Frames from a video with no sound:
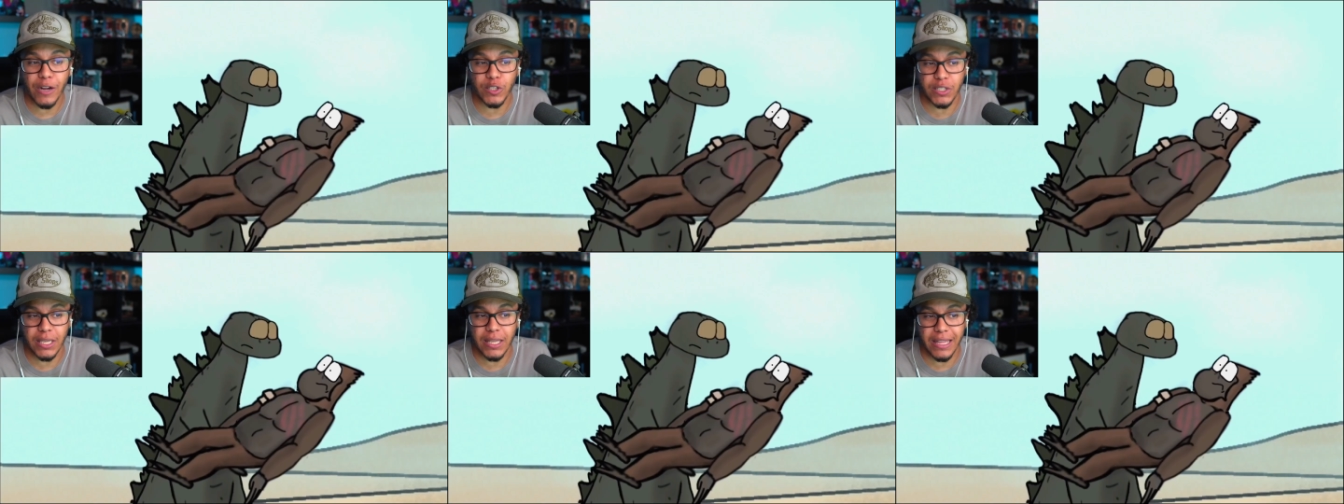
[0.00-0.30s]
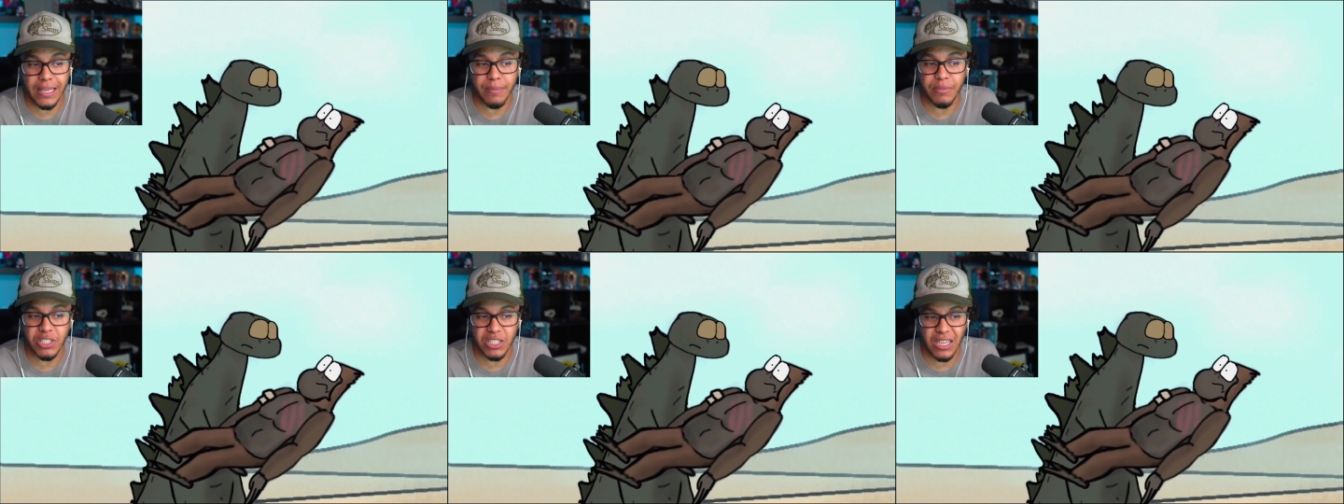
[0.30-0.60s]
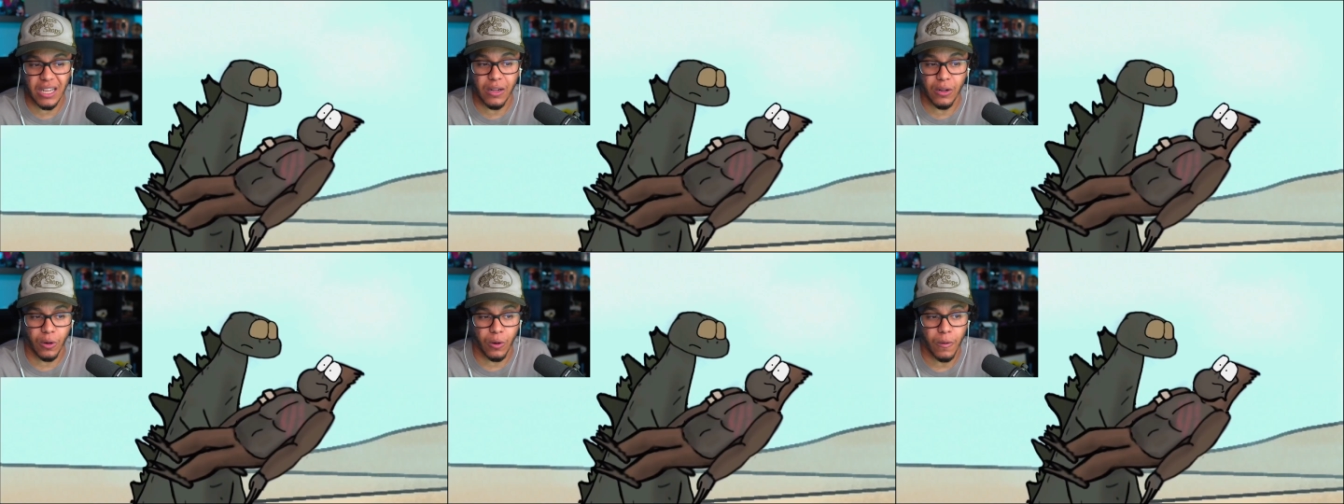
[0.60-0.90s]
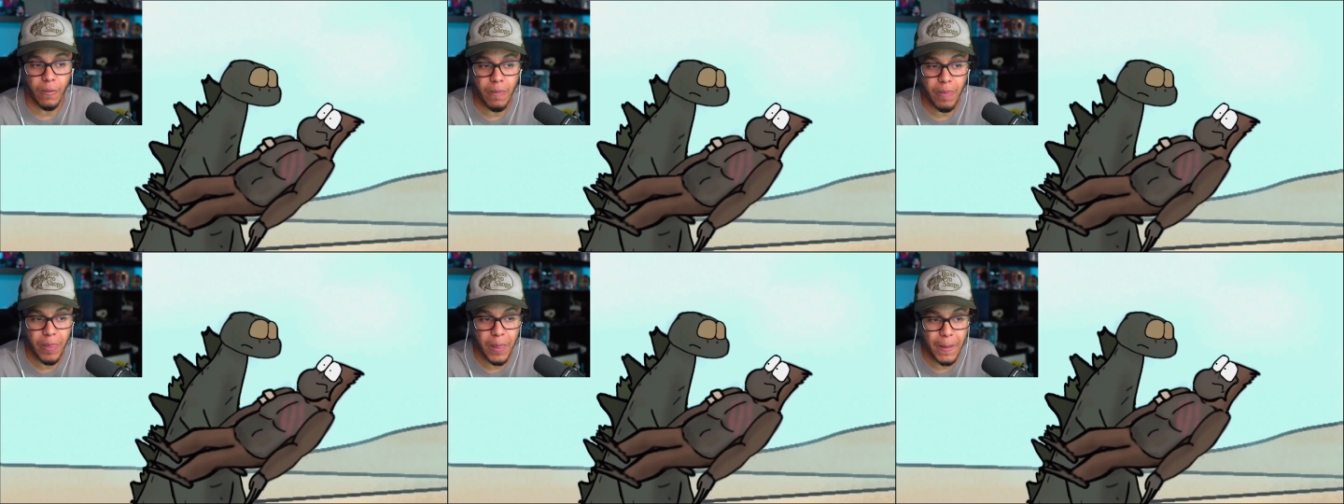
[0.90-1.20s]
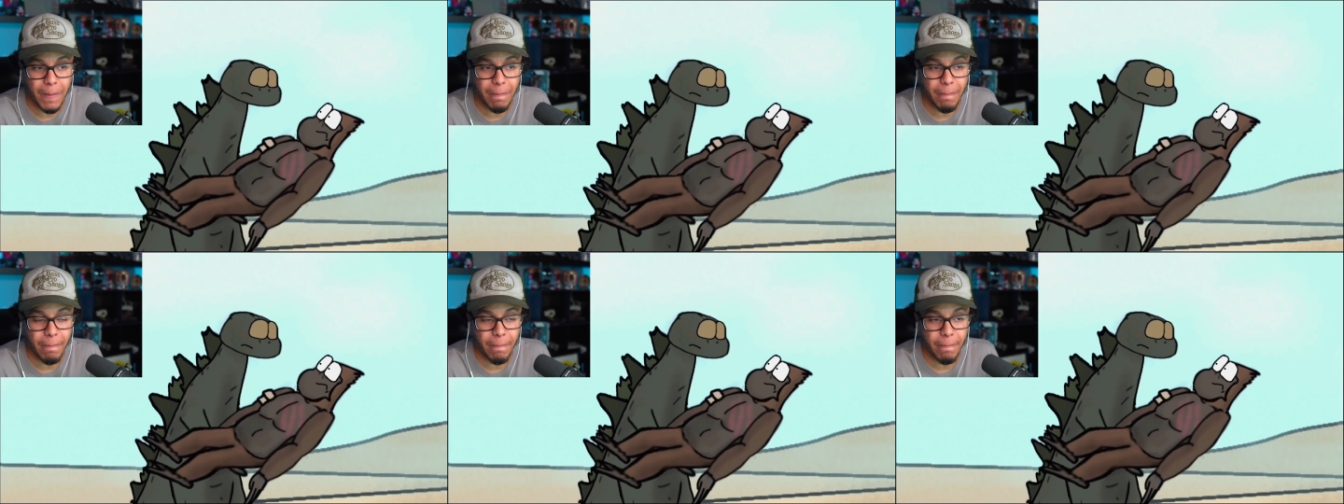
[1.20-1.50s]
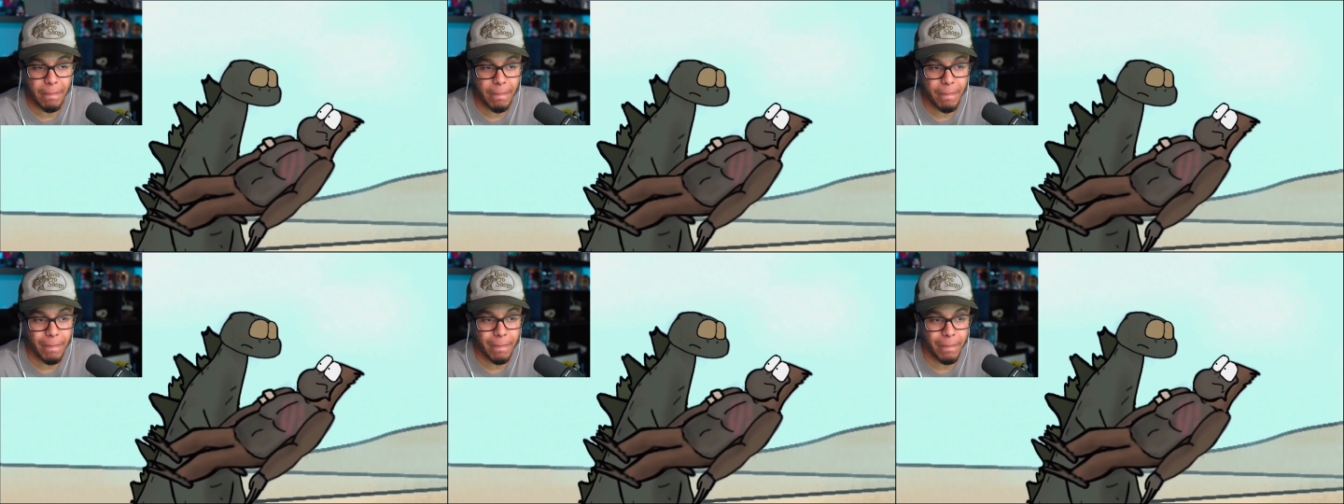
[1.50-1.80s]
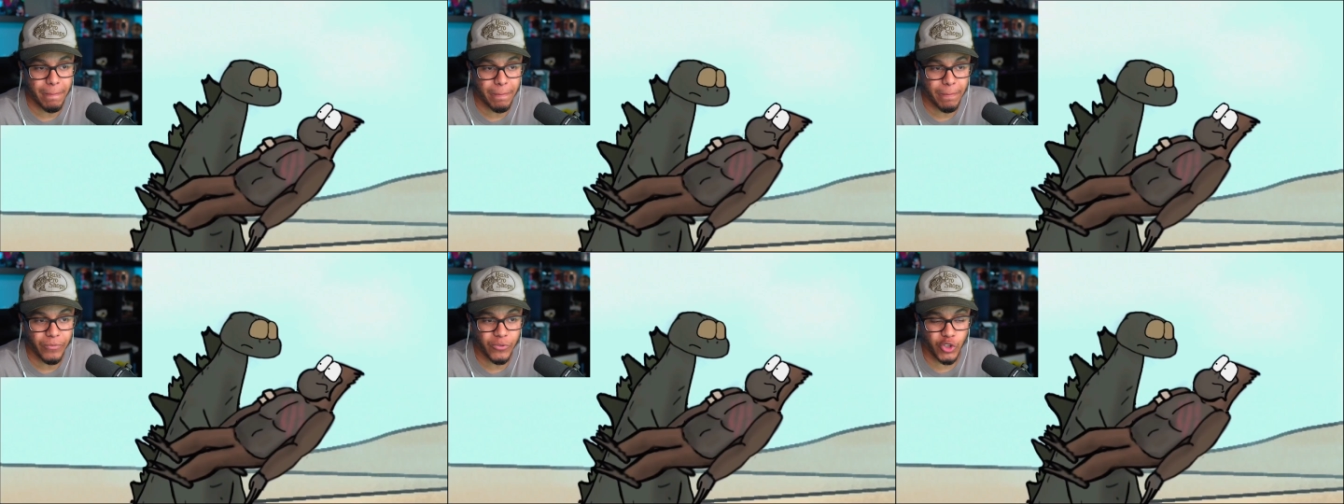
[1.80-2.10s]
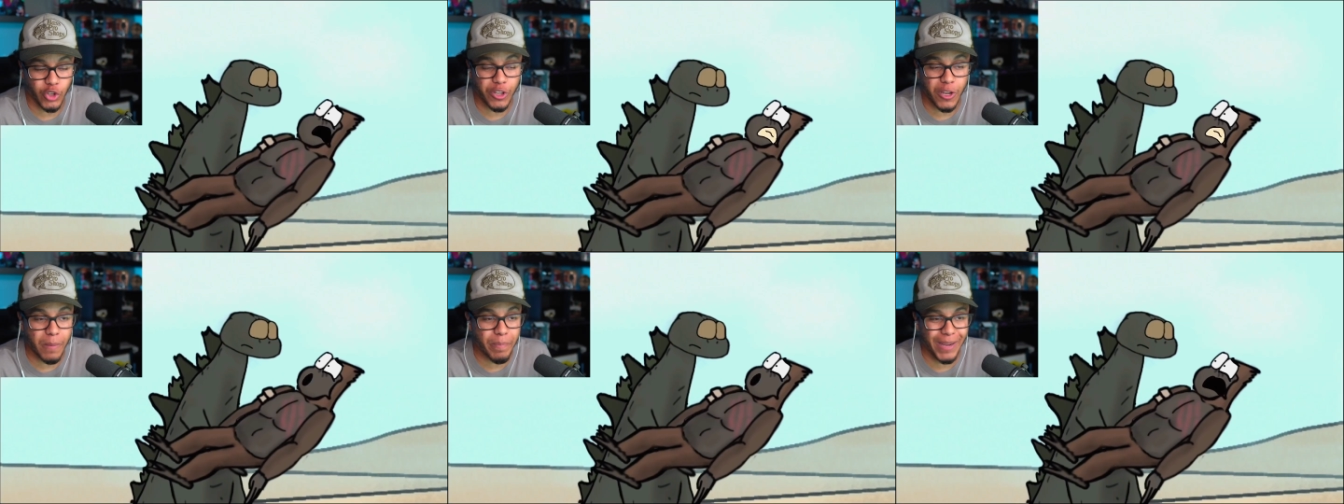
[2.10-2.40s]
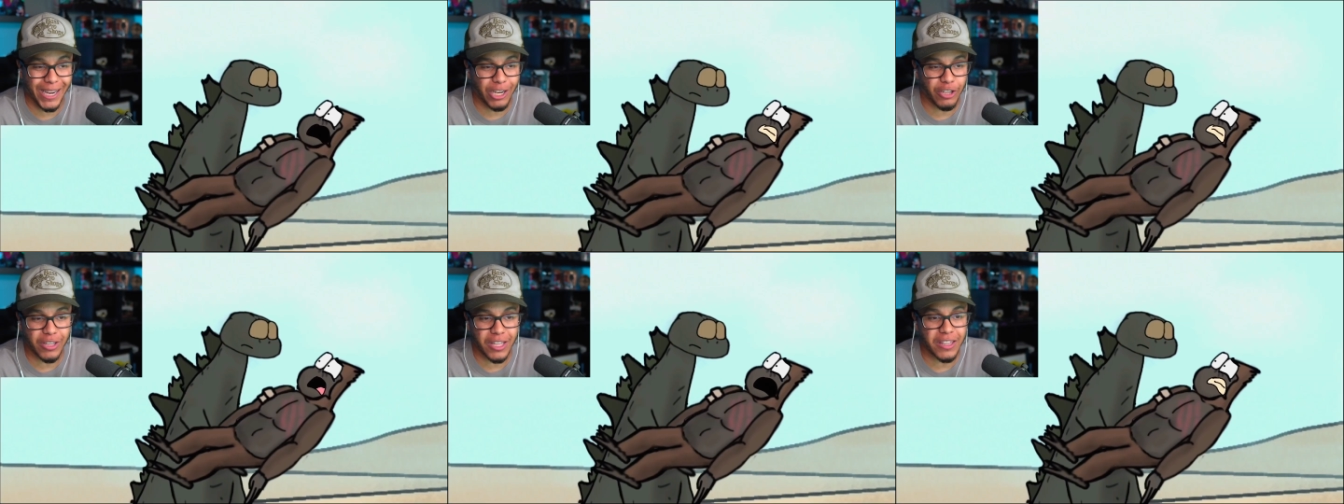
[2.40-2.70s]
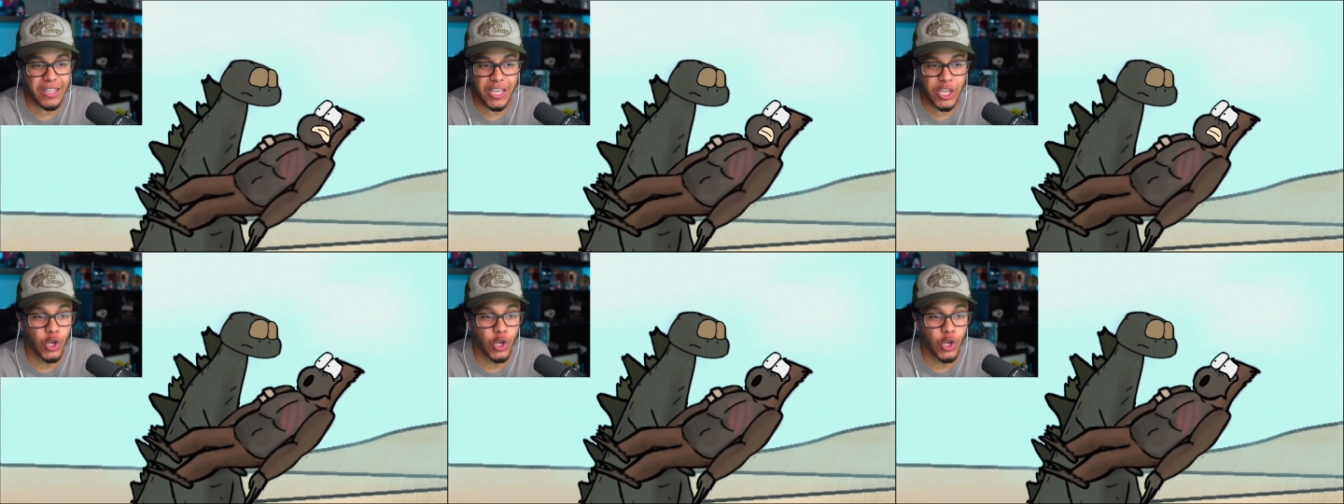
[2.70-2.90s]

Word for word: to them still. So they're bigger than the